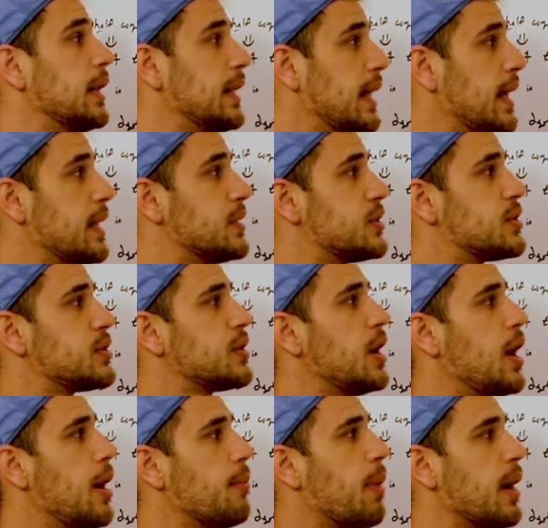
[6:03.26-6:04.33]
in
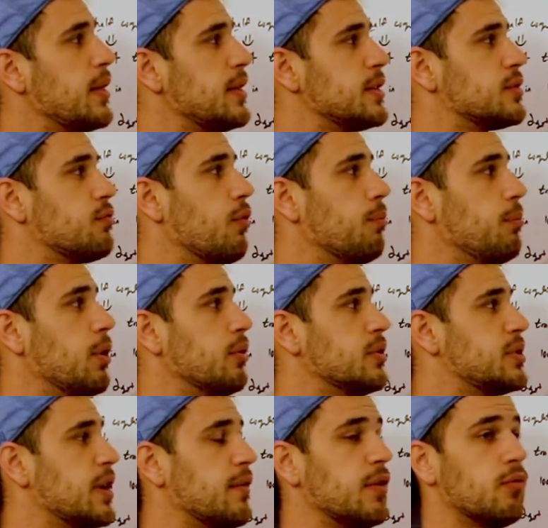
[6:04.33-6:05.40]
yeasts by these
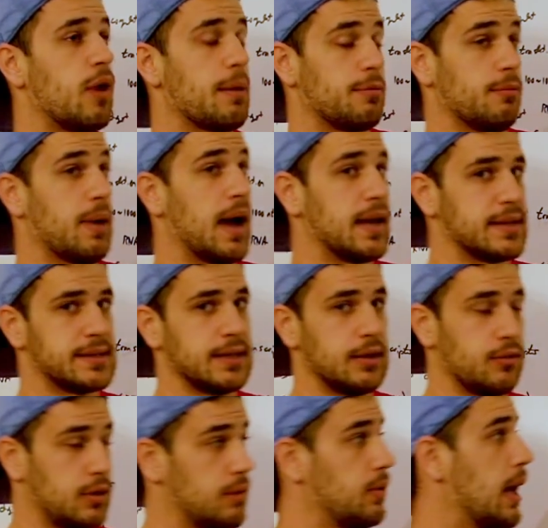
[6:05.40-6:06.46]
mutants of the
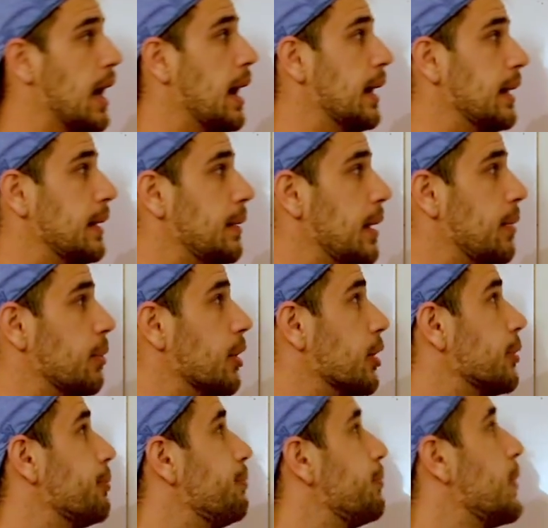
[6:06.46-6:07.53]
rapamycin
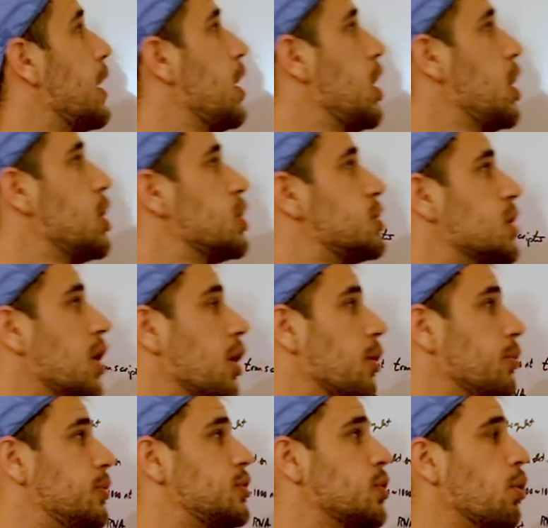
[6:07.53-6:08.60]
inhibitor.
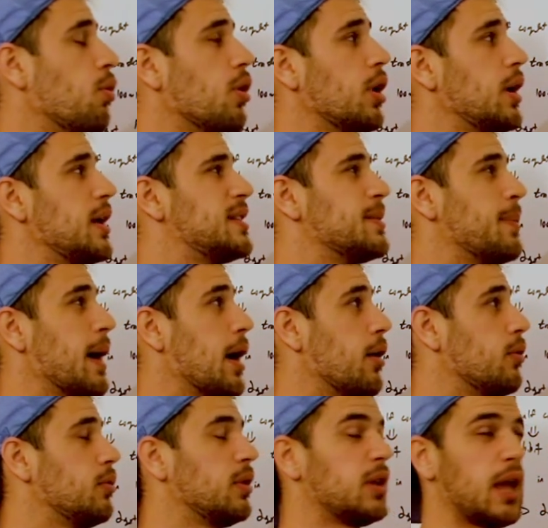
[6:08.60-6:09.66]
So Tor, it's
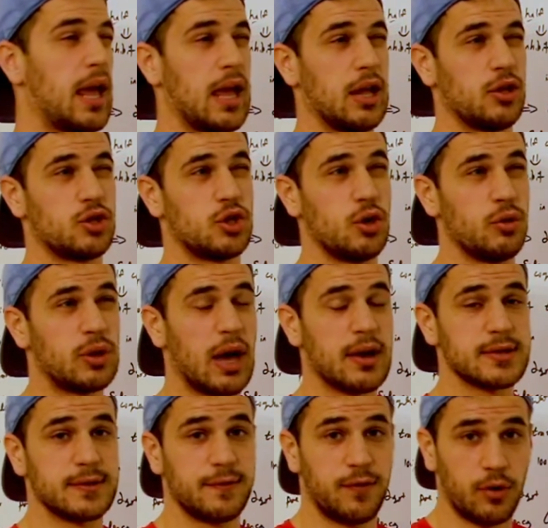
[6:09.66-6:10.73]
about a
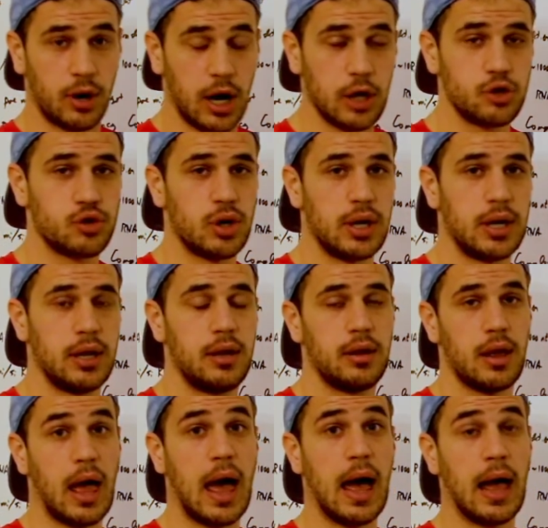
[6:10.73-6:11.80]
2,400